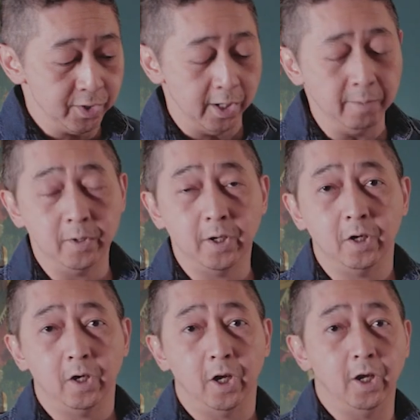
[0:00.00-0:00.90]
same.
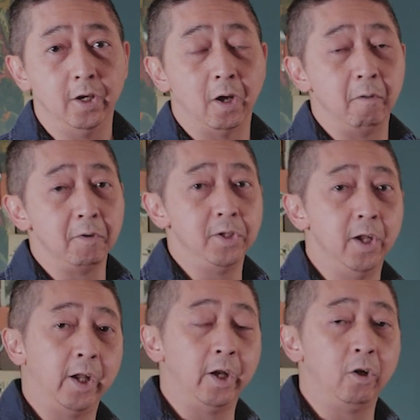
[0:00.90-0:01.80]
And
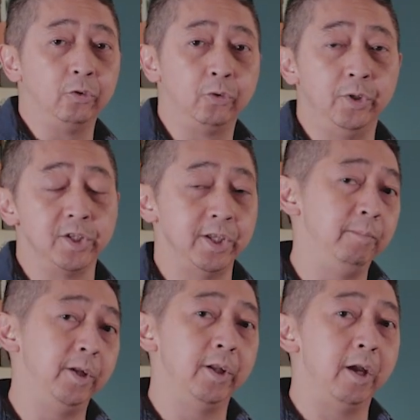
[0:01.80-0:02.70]
obviously, I'm going to go through the
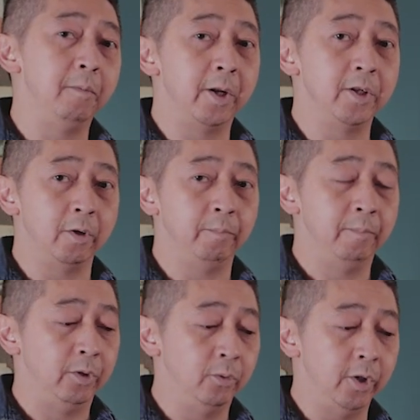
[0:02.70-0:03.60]
same thing that everybody's
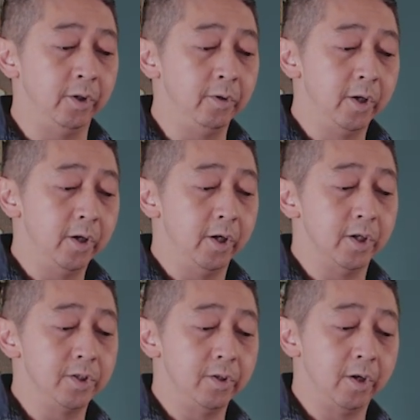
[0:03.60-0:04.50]
been doing,
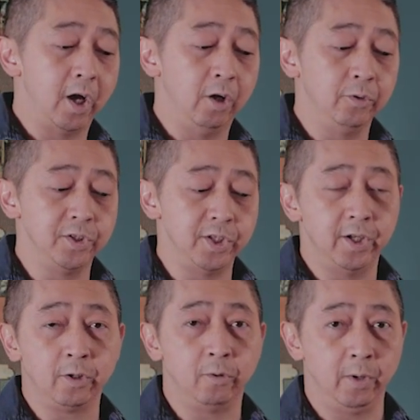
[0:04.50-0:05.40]
is how to
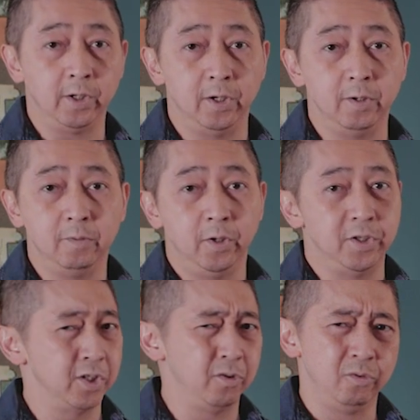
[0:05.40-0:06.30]
set up correctly. You
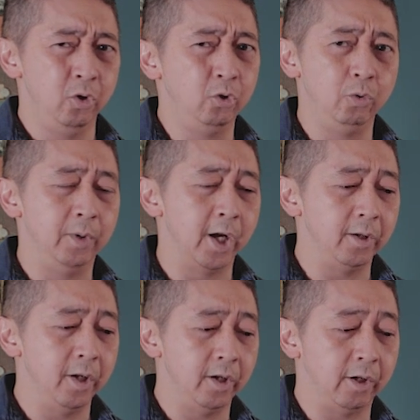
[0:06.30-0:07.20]
just YouTube
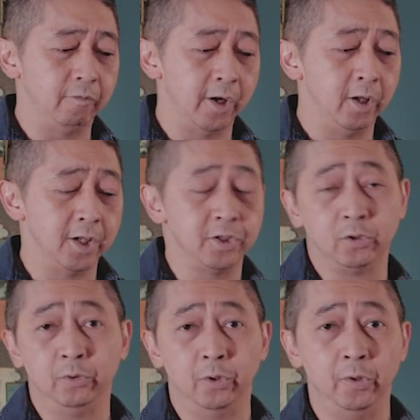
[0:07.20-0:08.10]
that, and you can find a lot of
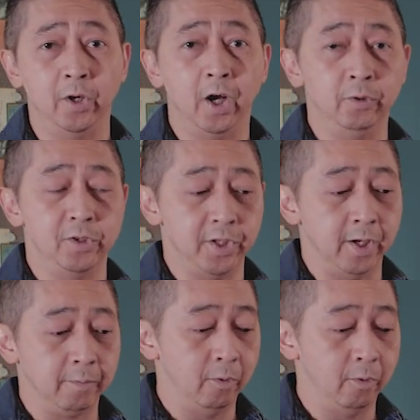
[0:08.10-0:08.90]
tutorial how to set up